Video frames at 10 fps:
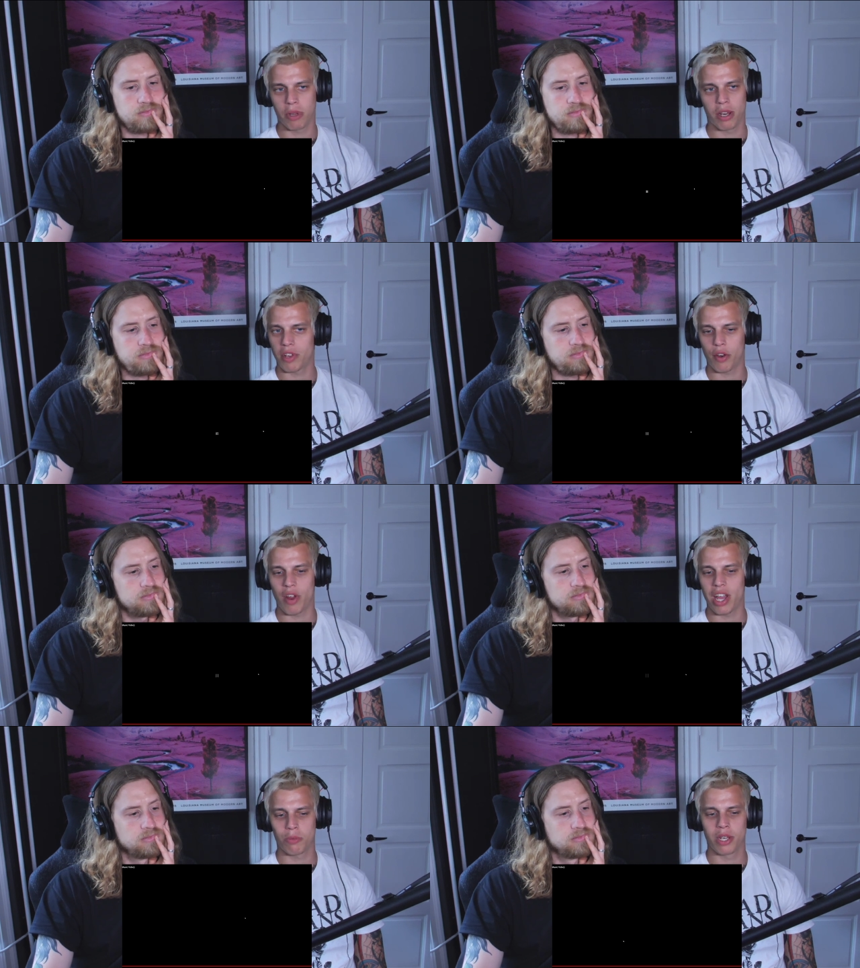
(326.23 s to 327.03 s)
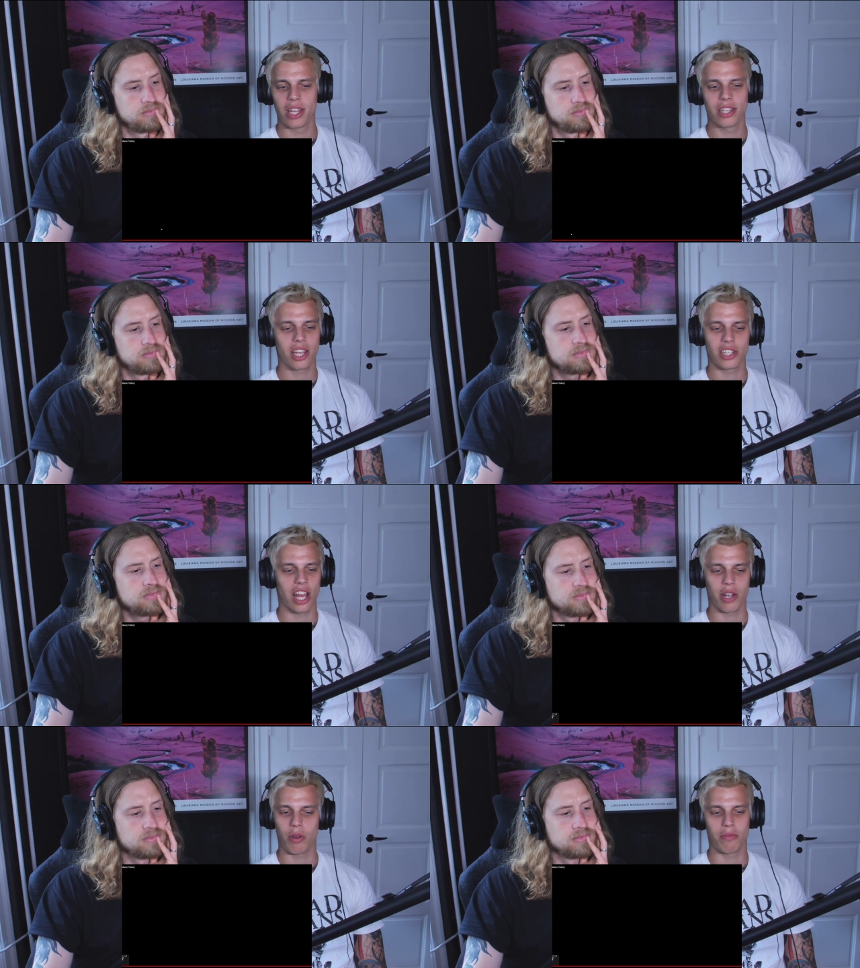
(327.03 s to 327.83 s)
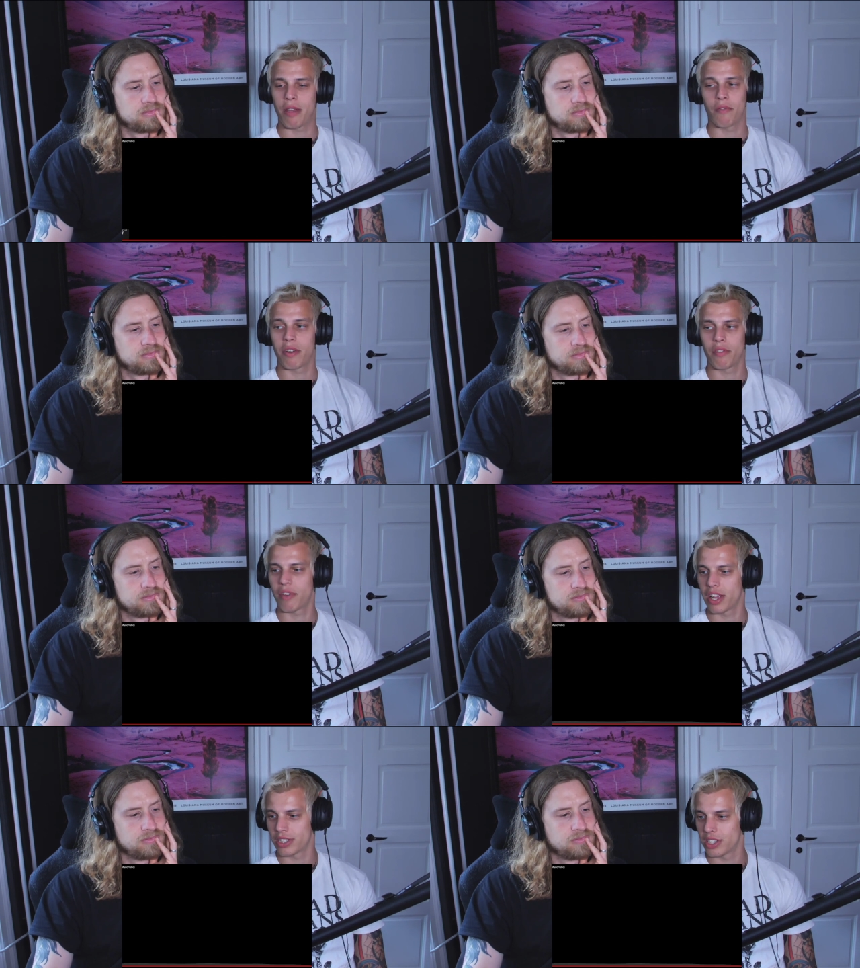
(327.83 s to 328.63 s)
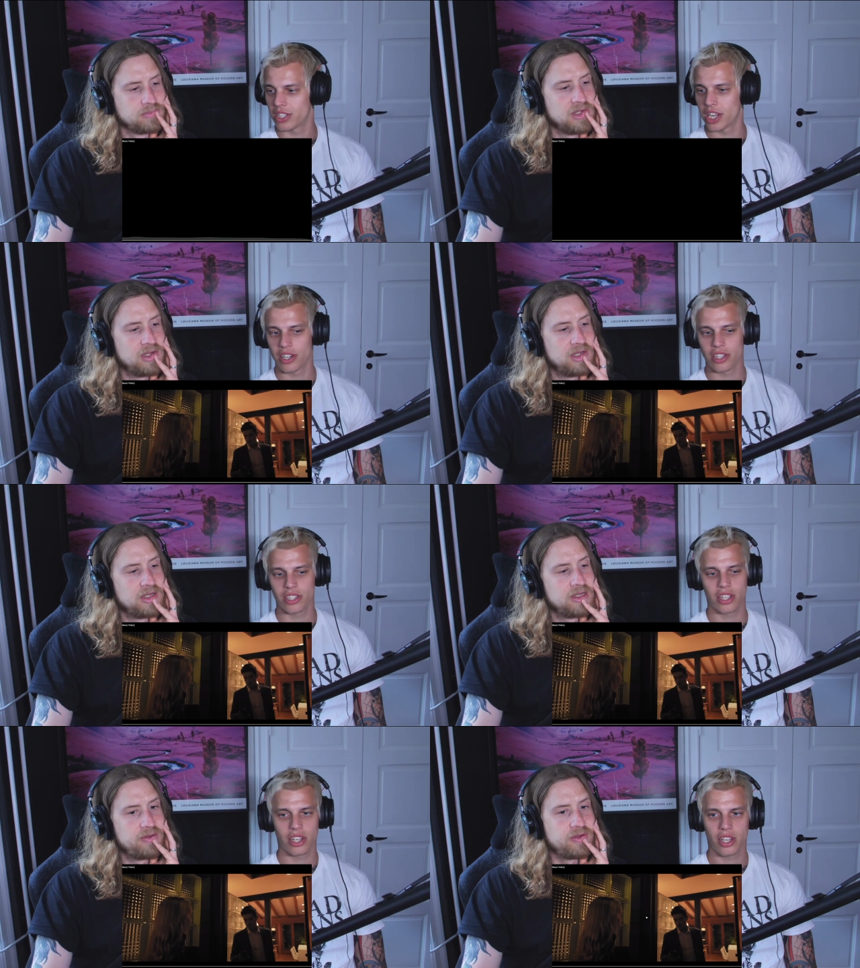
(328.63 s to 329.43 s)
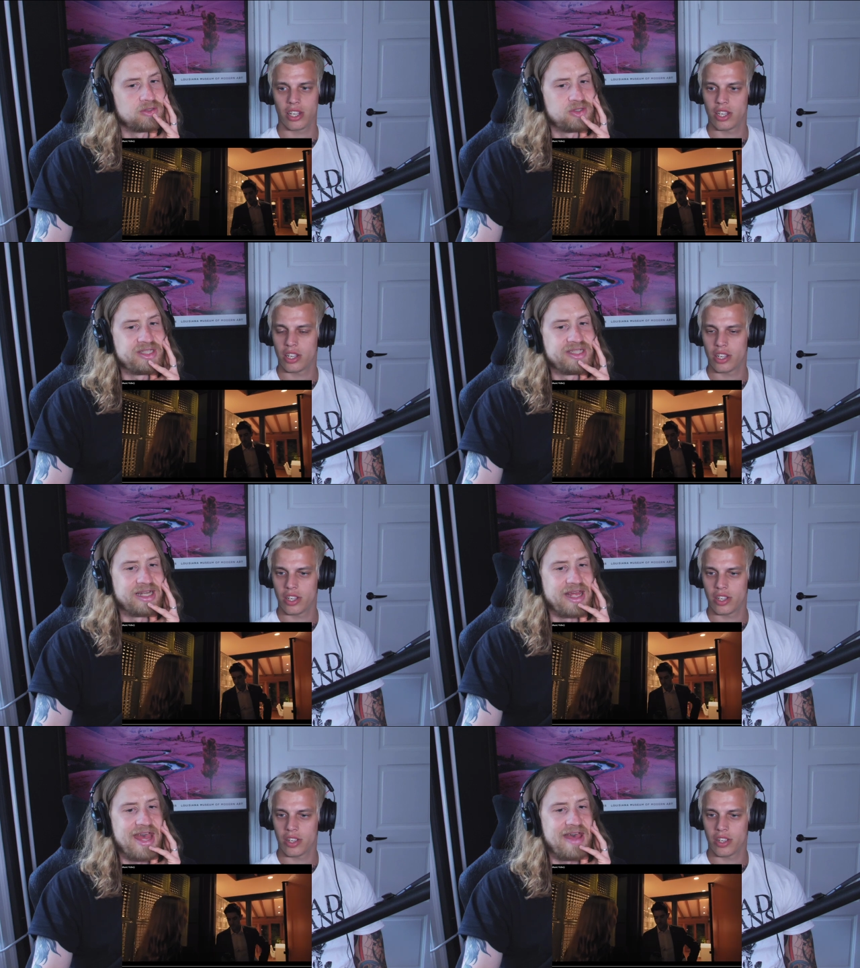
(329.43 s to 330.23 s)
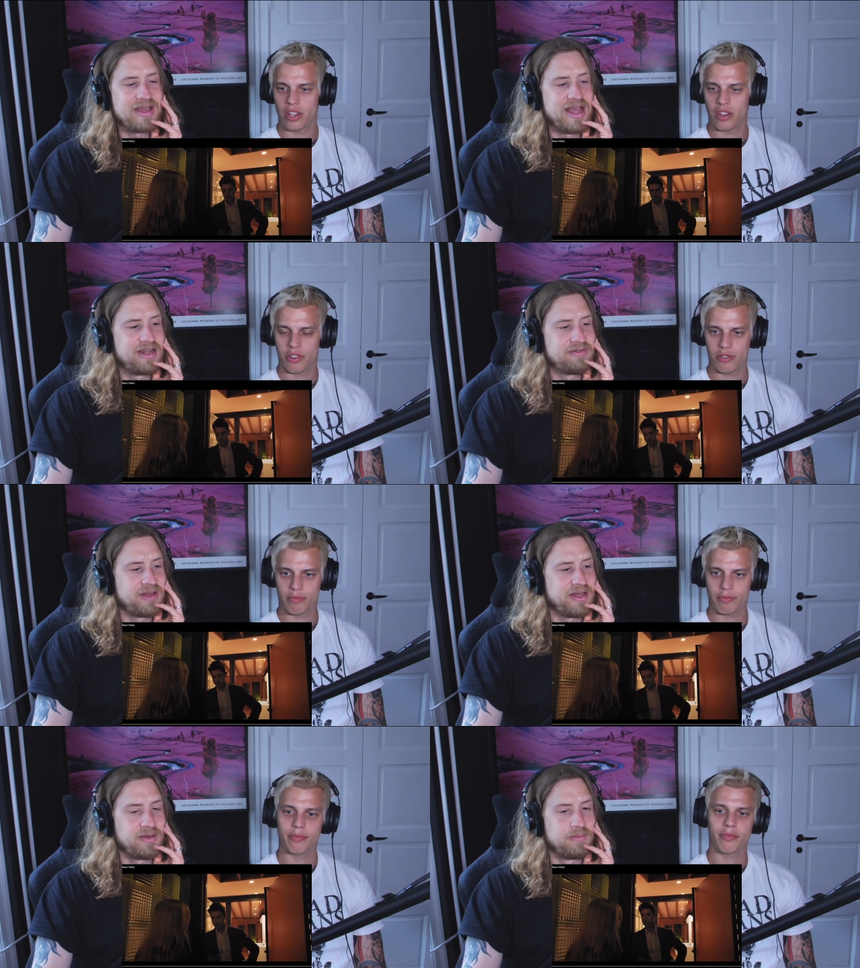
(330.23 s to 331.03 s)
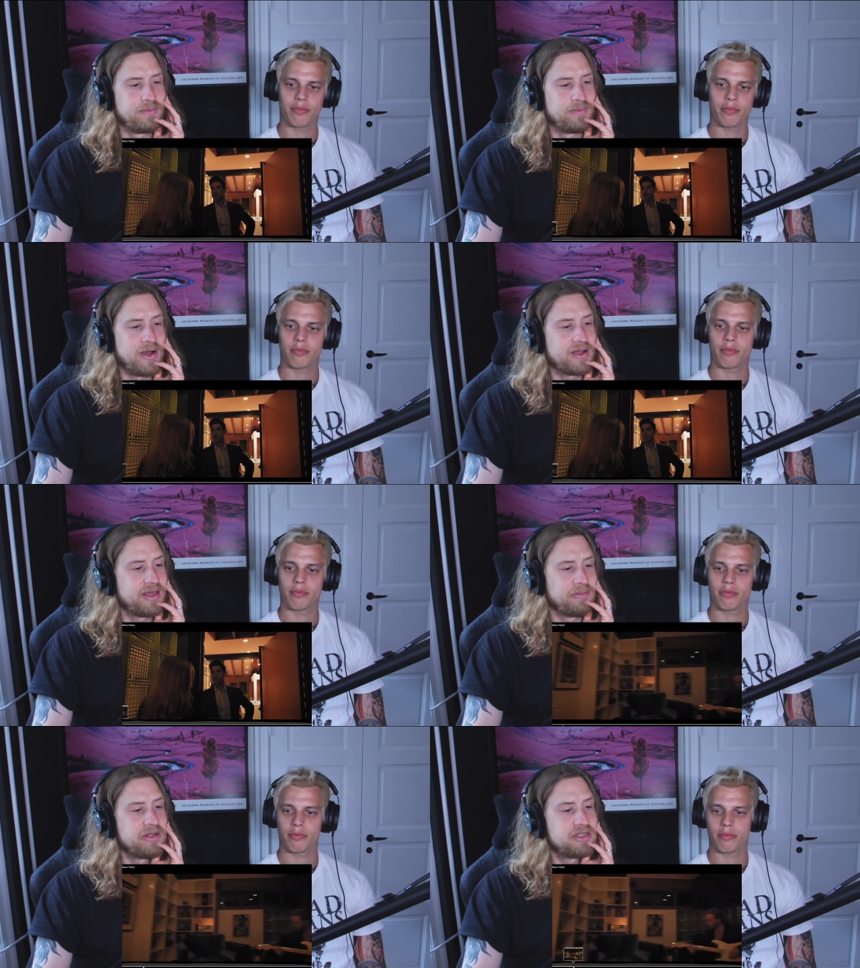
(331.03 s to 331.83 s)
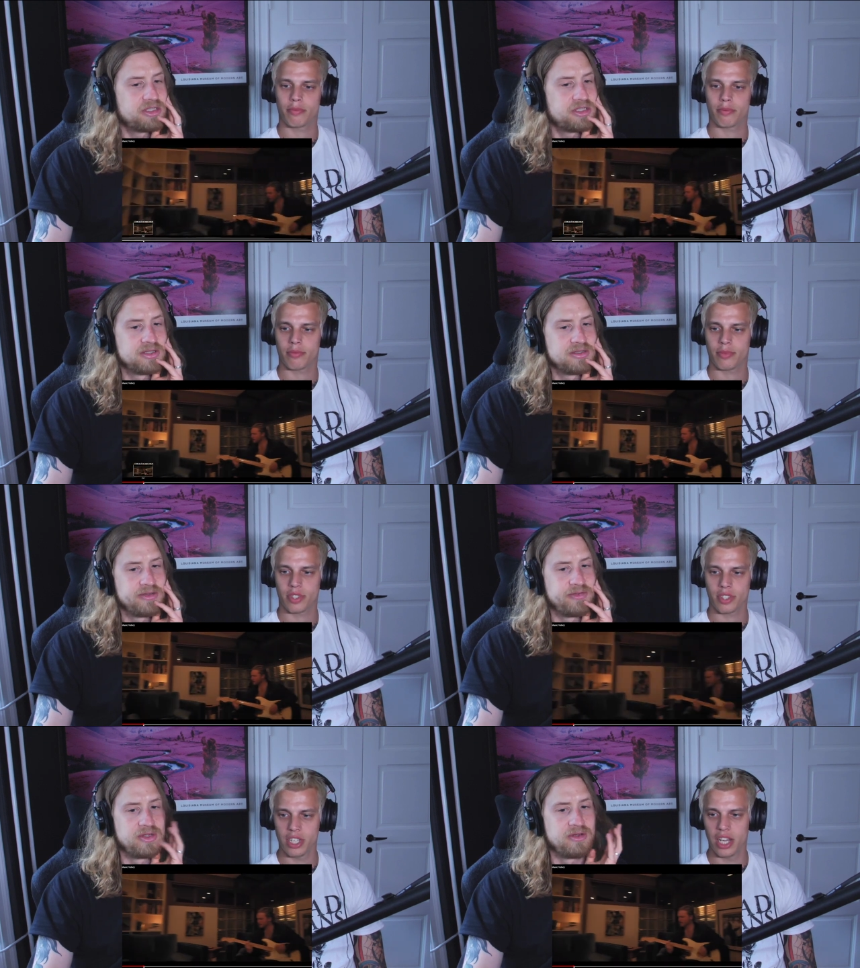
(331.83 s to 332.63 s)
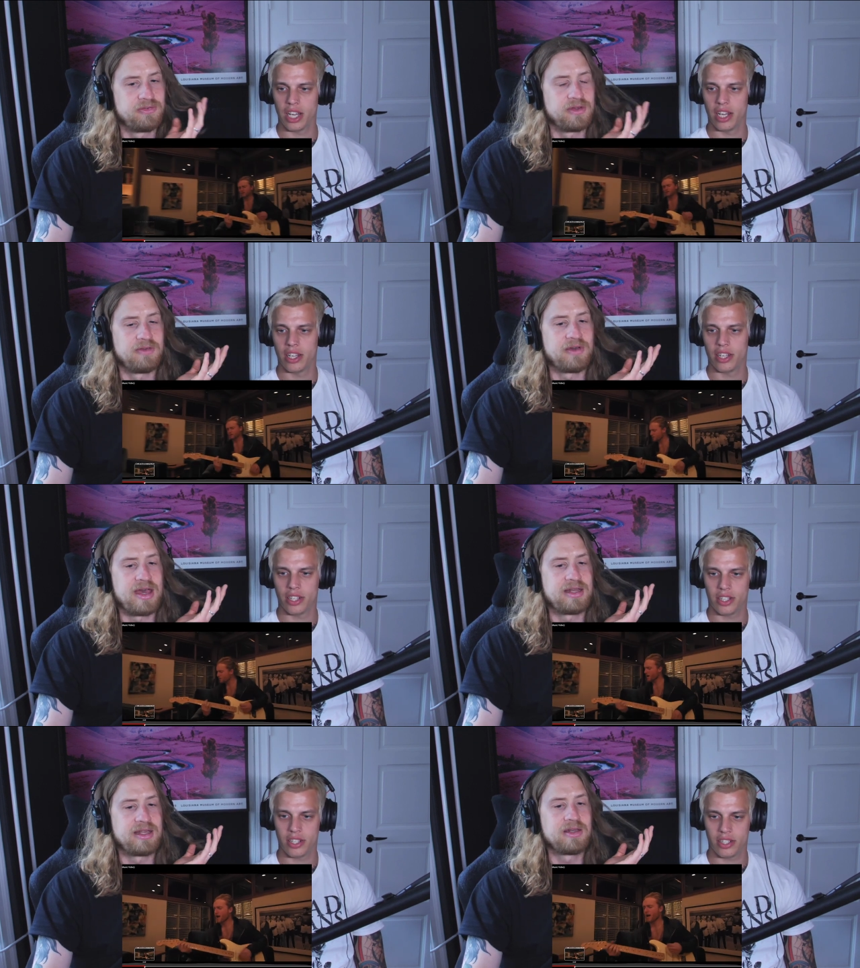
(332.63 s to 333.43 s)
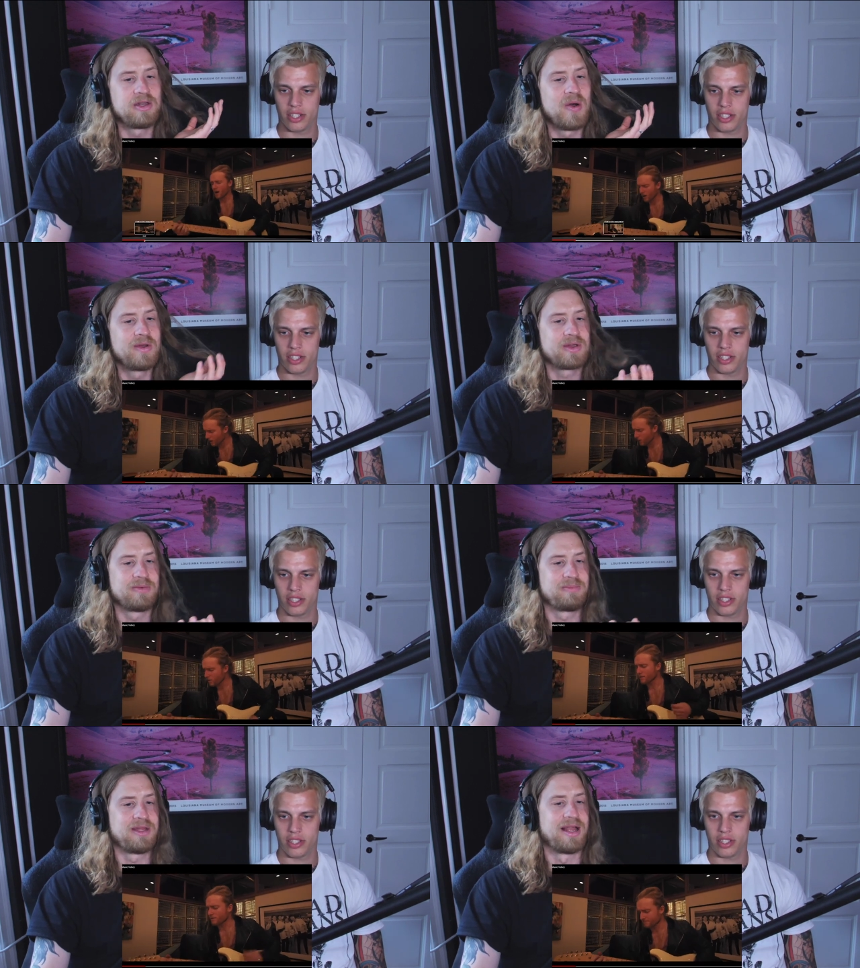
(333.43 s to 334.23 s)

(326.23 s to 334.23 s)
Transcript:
Speaker 1: bit of that raspiness. That's mm -hmm. like one of mm. my favorite things in singers. You can also see that they
Speaker 2: have kind of a rock image if you yeah. if, if, I didn't know, it could be